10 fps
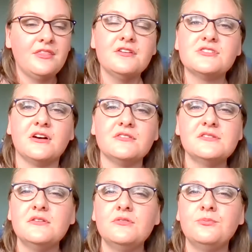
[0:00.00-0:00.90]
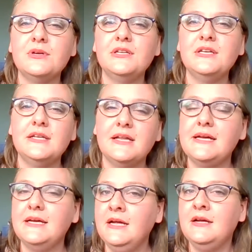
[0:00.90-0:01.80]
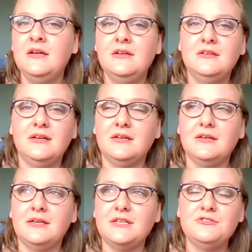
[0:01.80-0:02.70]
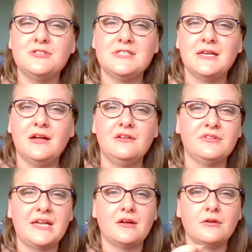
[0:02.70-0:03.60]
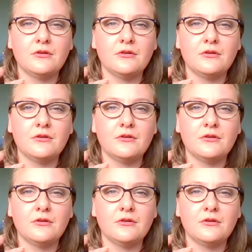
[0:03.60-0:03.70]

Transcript: There's also really like interesting kind of like